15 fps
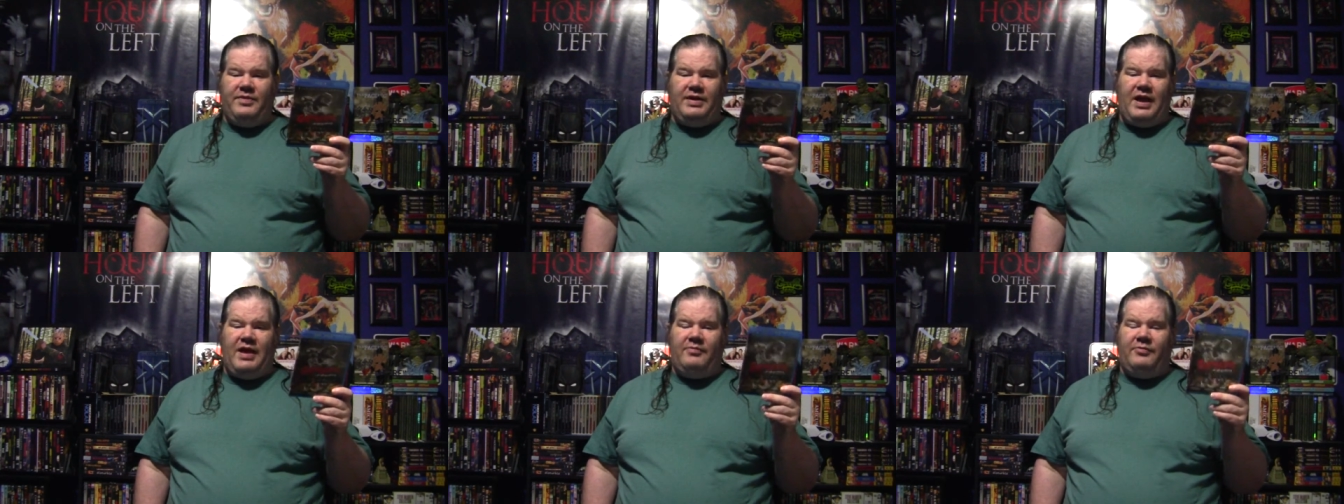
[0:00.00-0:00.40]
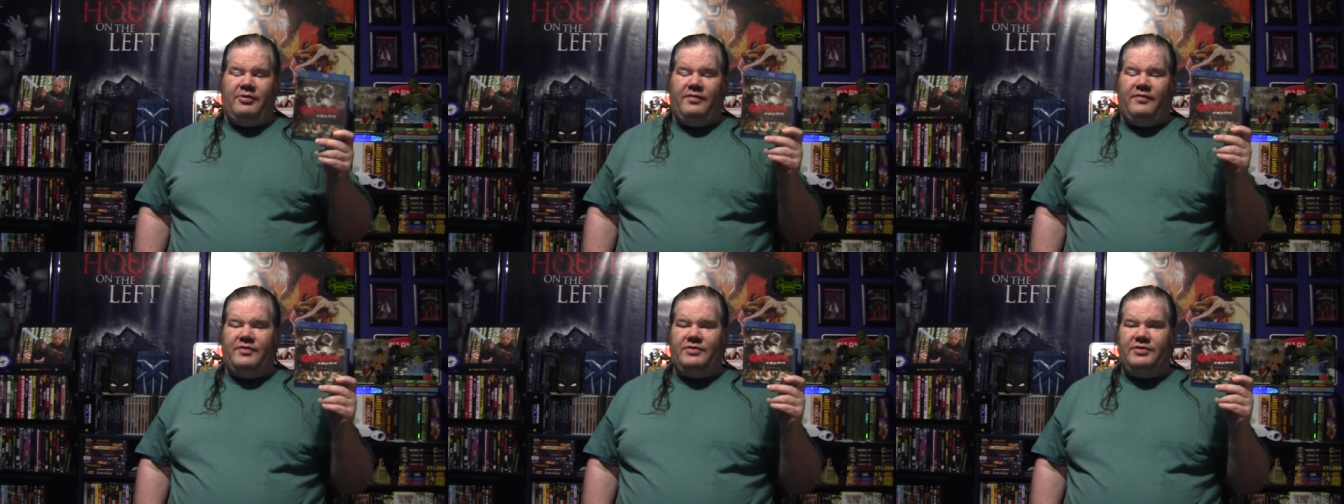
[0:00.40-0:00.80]

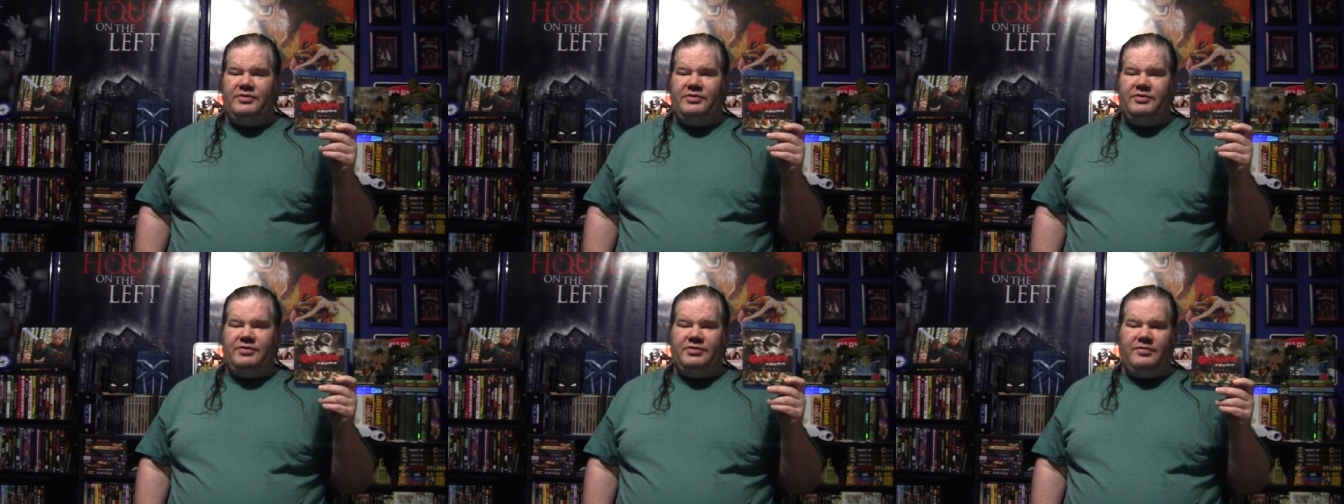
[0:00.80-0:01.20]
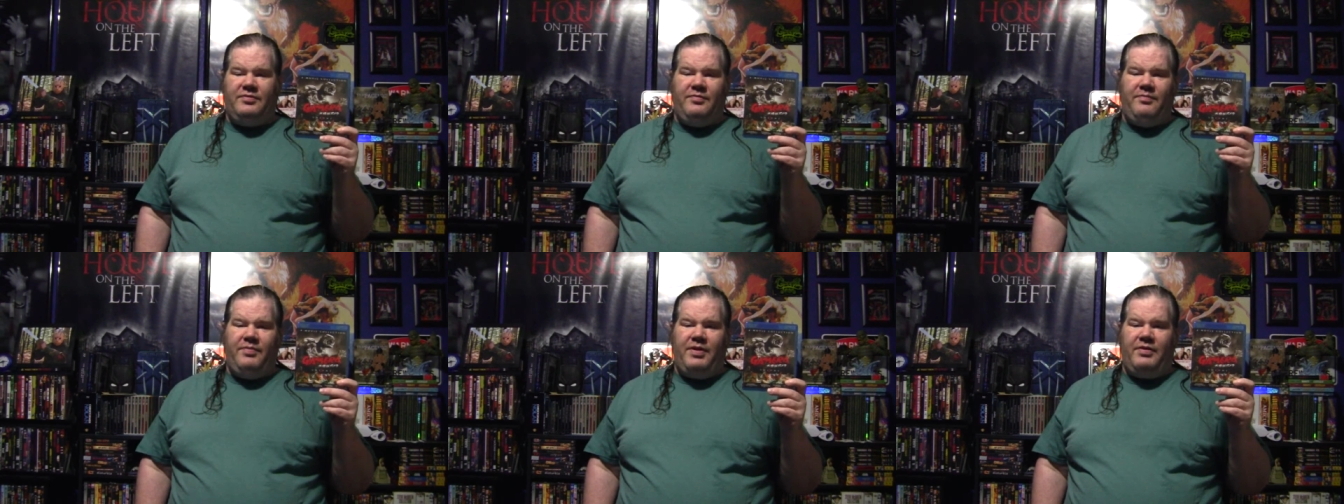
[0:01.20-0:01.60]
Gamera versus
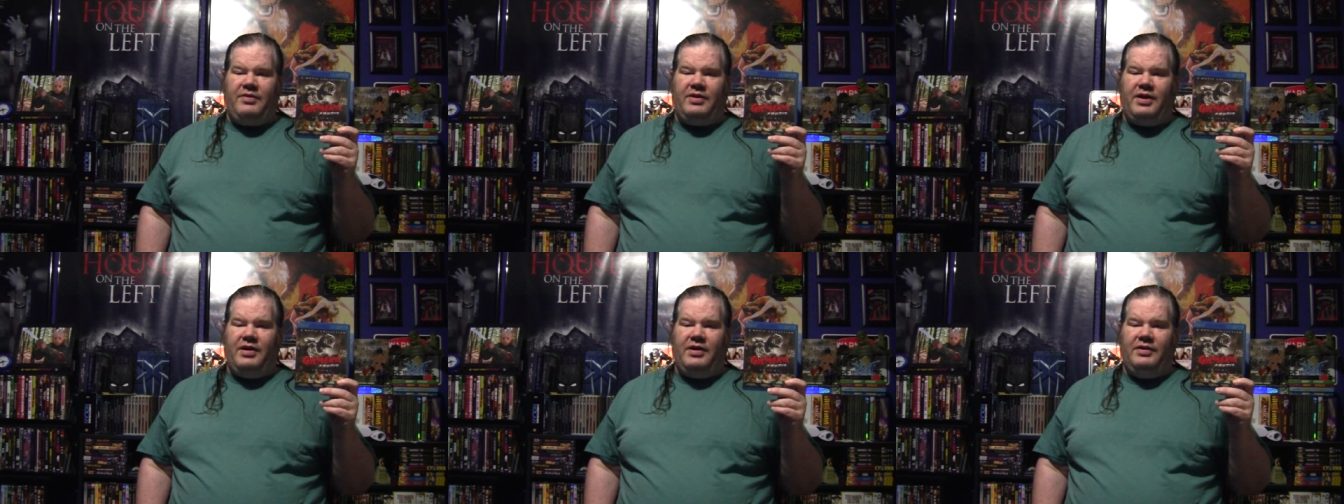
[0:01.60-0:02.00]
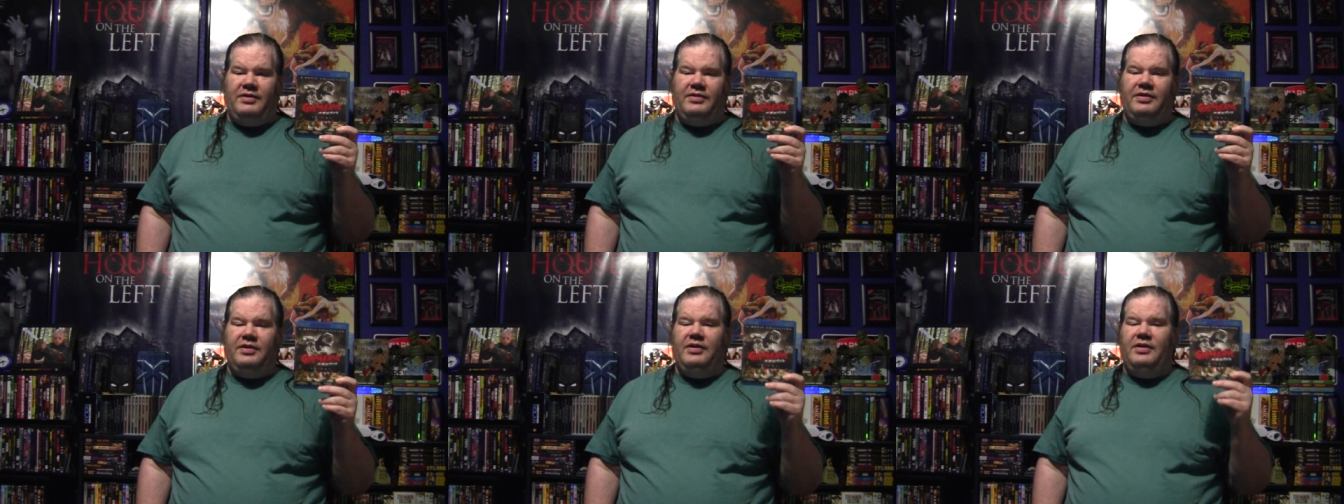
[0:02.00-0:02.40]

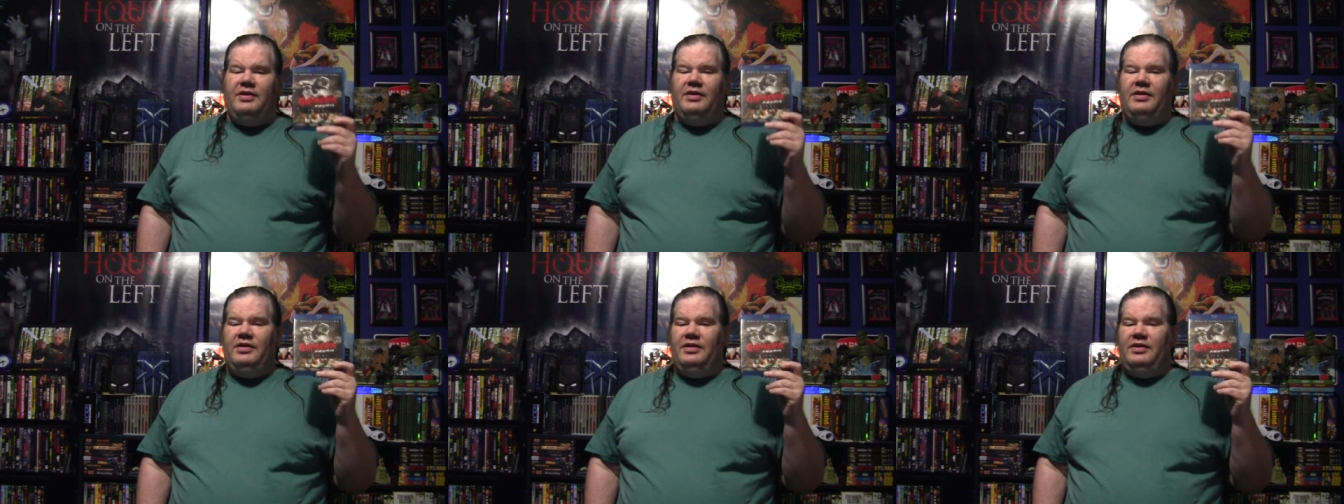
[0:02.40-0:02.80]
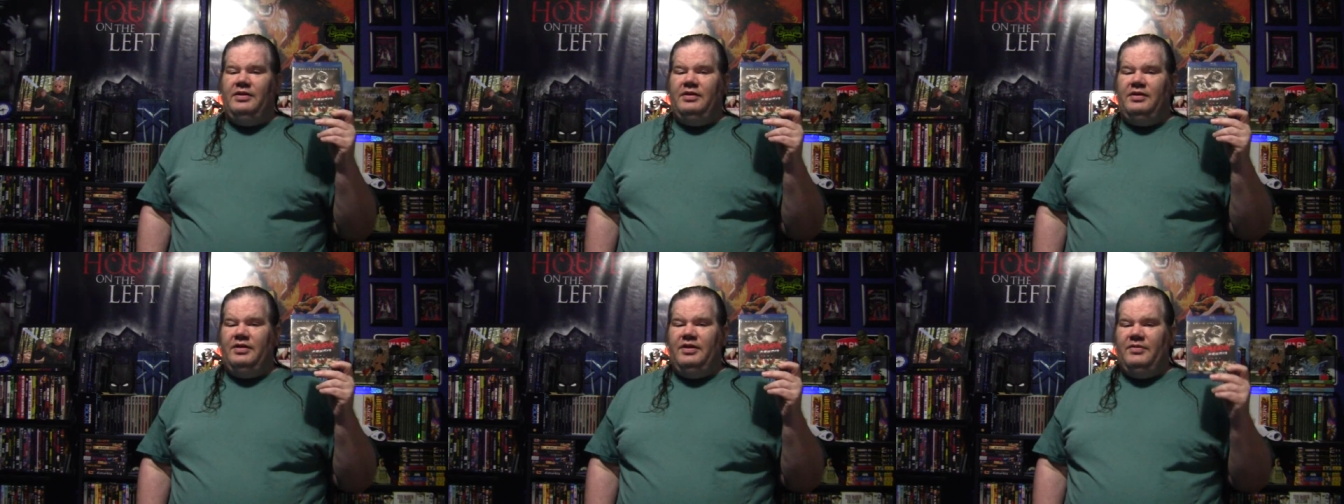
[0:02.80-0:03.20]
Barragon,
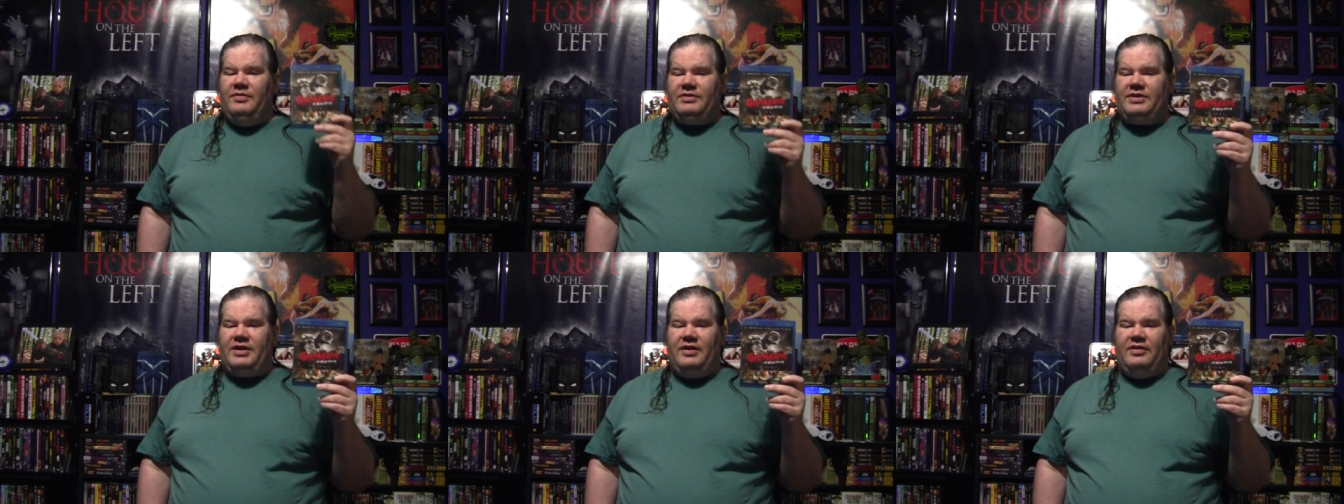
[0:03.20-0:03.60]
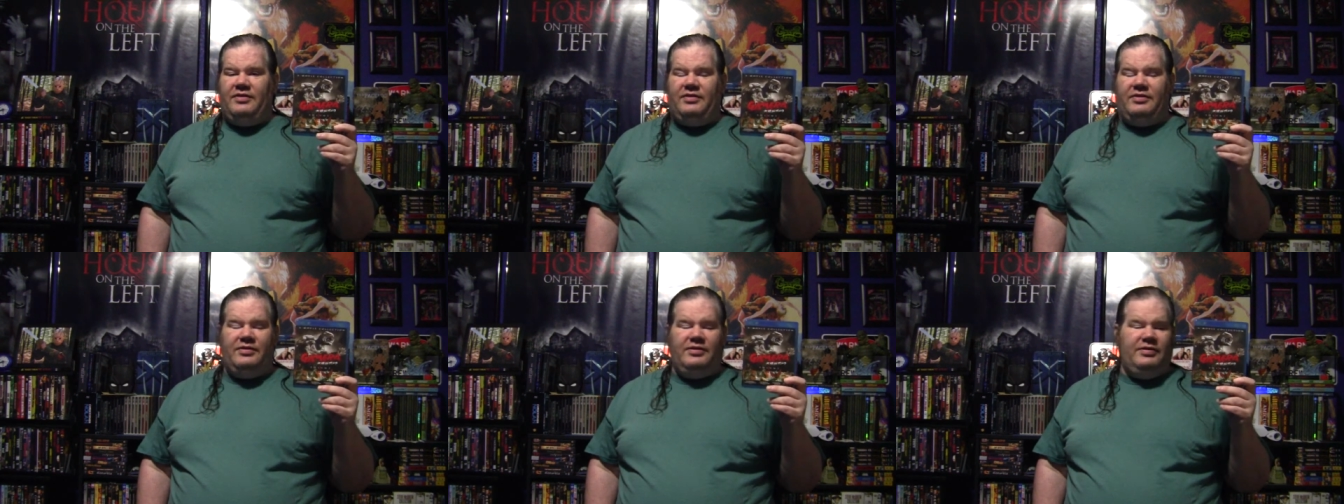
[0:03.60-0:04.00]
it was
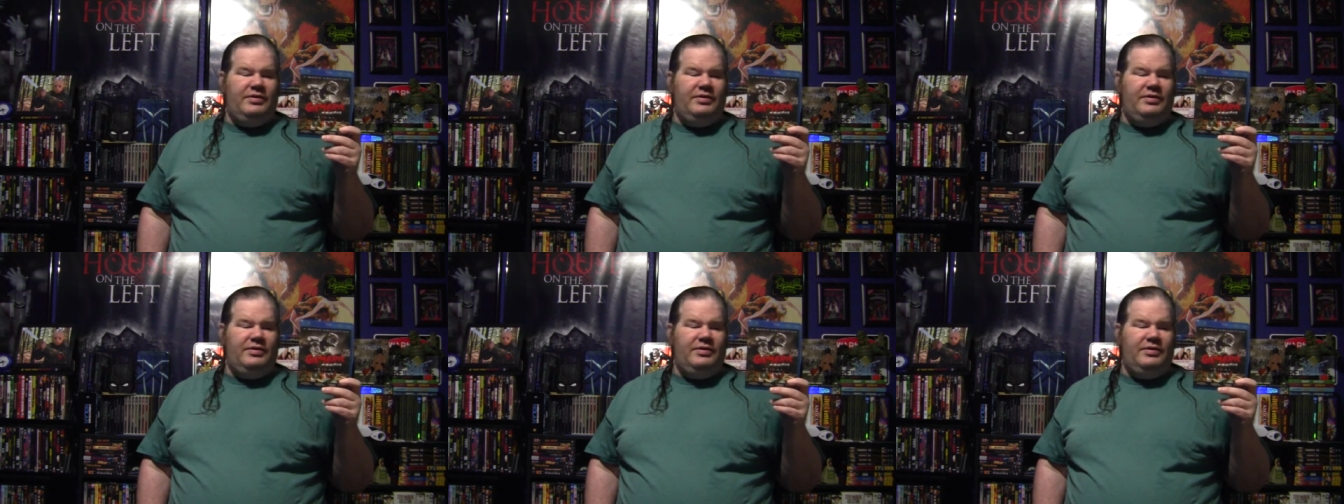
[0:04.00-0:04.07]
color.